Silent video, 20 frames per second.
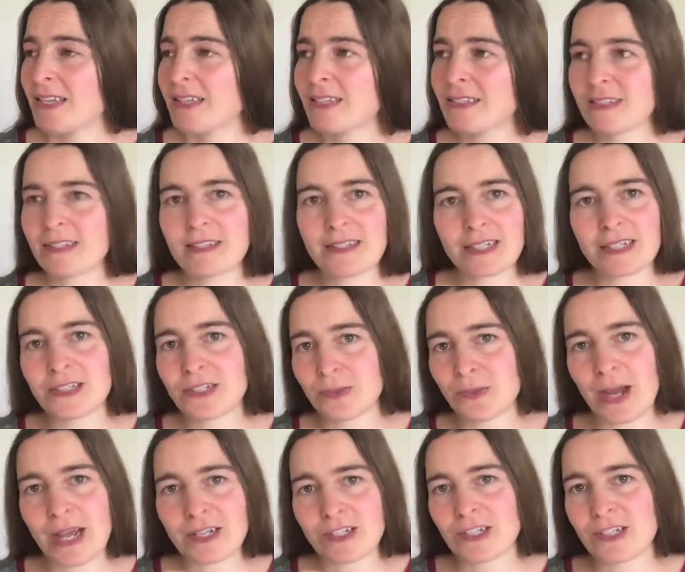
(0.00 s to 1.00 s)
There's a
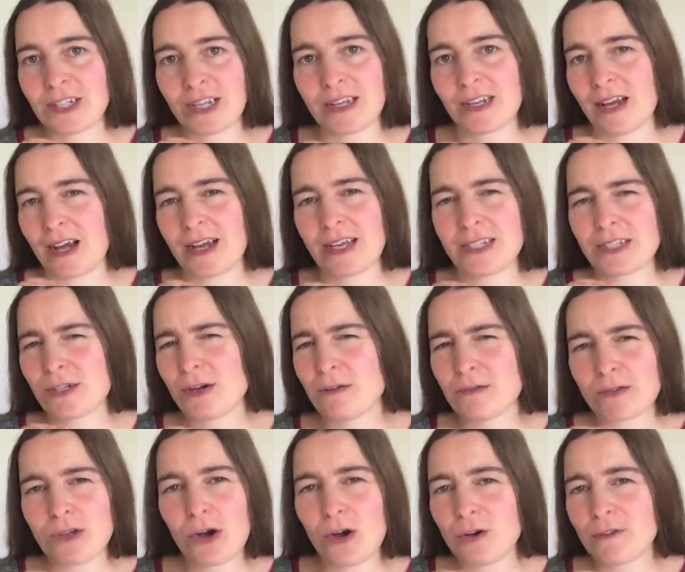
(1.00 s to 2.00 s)
situation and I
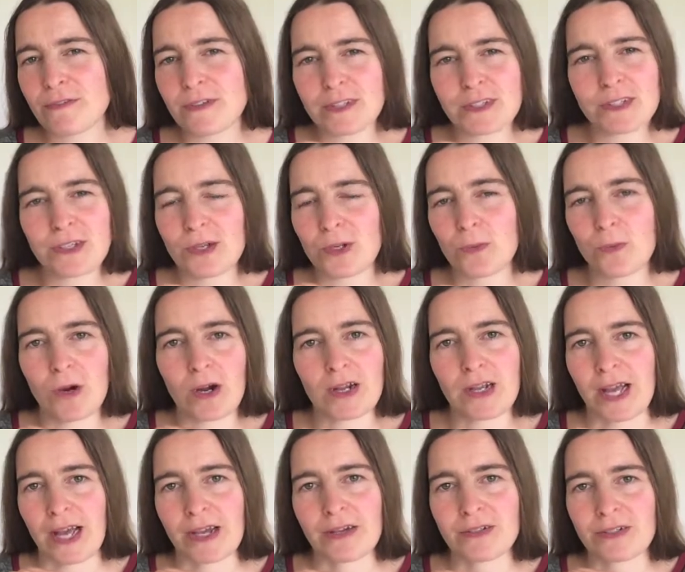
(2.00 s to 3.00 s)
don't know if it's going to
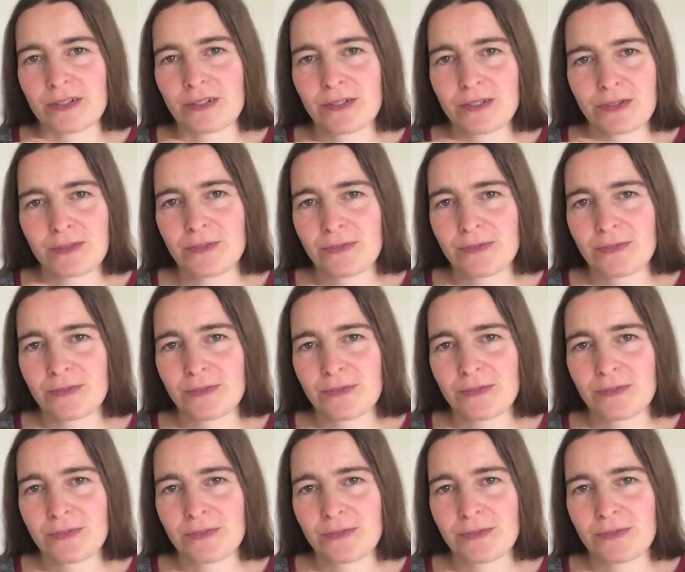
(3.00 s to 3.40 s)
work out.